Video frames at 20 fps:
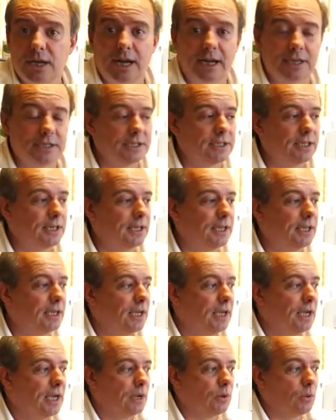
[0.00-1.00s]
country,
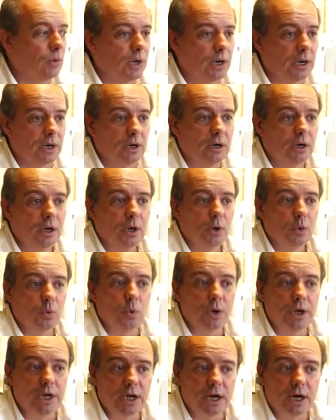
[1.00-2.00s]
where
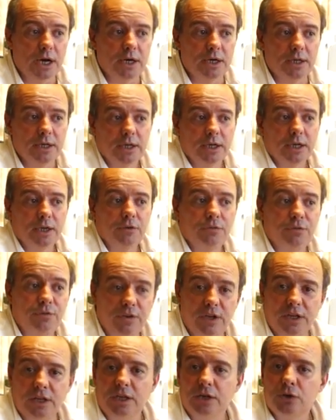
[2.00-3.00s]
we are
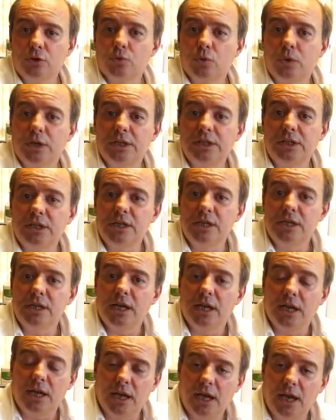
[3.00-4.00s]
feeding
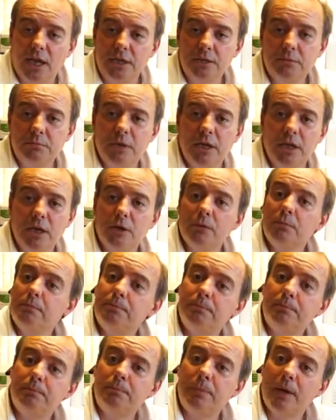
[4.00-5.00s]
28 million
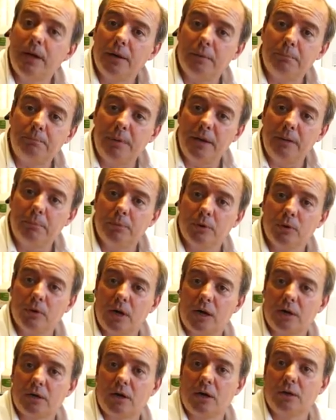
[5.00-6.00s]
people
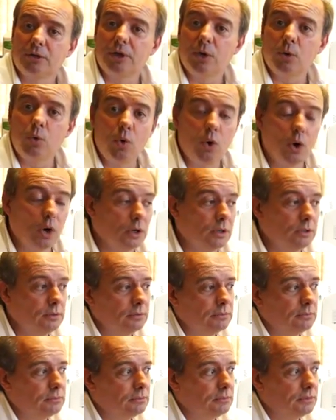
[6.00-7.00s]
around the world,
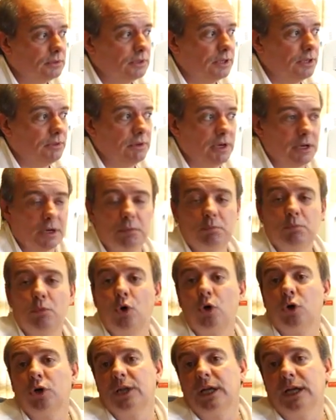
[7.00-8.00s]
even in
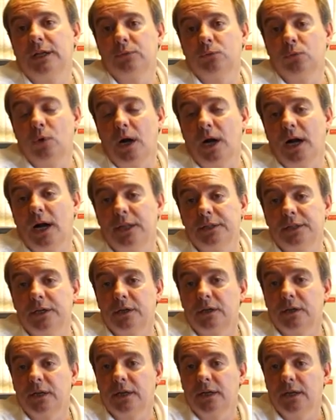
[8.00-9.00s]
more than 100